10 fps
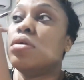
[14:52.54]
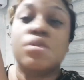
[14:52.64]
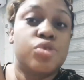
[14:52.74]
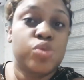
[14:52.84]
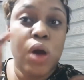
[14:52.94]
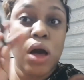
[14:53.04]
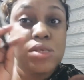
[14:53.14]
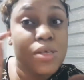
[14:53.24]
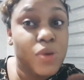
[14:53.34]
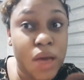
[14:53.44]
So, I'll
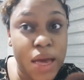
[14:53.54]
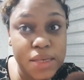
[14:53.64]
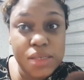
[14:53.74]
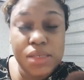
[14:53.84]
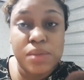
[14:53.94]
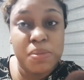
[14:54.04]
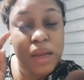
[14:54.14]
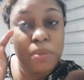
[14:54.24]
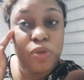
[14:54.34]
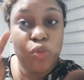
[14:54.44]
see you guys immediately
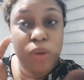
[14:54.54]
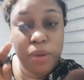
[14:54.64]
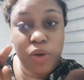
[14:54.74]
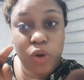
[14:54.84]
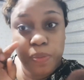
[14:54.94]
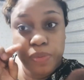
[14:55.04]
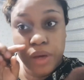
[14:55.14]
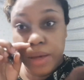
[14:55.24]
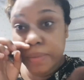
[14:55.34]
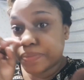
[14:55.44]
I'm done with my makeup.
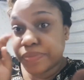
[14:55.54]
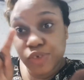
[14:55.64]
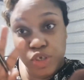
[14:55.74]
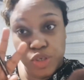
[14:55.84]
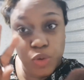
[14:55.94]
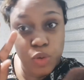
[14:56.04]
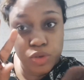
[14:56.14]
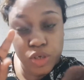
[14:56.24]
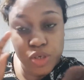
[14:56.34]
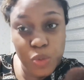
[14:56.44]
Yeah? Just don't go.
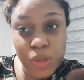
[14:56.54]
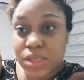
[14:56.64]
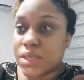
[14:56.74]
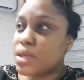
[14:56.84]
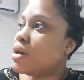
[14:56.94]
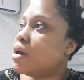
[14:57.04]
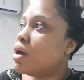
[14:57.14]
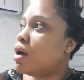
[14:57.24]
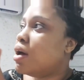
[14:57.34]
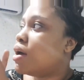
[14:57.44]
Just wait.
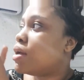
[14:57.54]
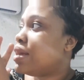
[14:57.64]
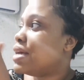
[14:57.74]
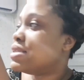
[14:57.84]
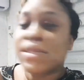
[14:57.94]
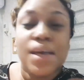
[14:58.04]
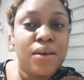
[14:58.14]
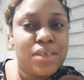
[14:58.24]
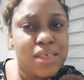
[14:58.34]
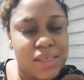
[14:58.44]
Let's see how
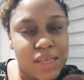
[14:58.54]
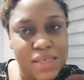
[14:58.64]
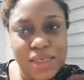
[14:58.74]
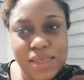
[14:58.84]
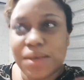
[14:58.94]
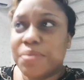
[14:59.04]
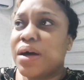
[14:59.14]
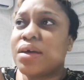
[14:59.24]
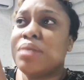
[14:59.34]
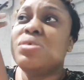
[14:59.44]
this 30 December.
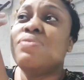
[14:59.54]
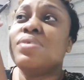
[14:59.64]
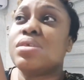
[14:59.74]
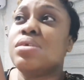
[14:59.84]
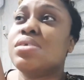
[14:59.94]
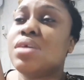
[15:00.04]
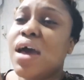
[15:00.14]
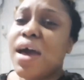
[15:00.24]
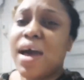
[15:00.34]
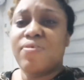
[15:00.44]
Let me even serious.
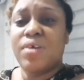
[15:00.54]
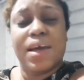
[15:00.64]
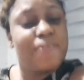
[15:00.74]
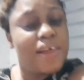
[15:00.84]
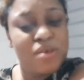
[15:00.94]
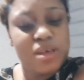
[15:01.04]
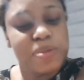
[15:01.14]
I feel like after doing this